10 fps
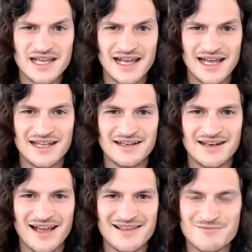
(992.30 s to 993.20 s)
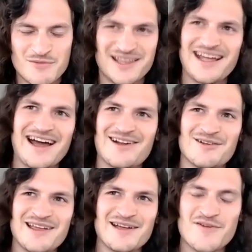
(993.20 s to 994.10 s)
and we think, I don't know,
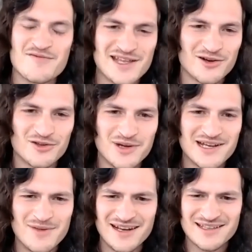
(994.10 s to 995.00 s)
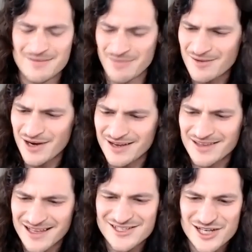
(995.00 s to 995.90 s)
like 15 or 20 minutes. I'm like, wait,
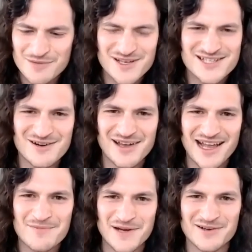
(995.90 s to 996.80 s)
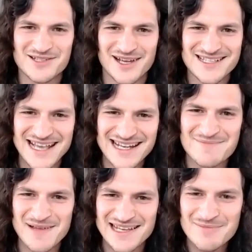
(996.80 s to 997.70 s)
this should be showing up here. So I send up
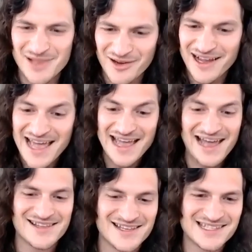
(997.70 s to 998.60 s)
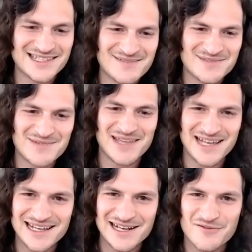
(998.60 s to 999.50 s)
an email. They're like, yeah, the system's
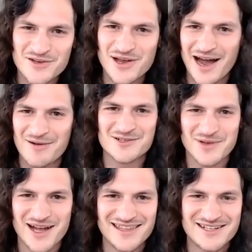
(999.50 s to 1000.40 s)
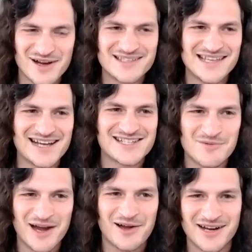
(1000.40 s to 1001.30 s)
updating in a few hours. We got the transaction
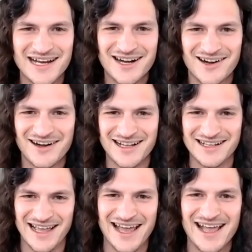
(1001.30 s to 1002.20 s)
record here. And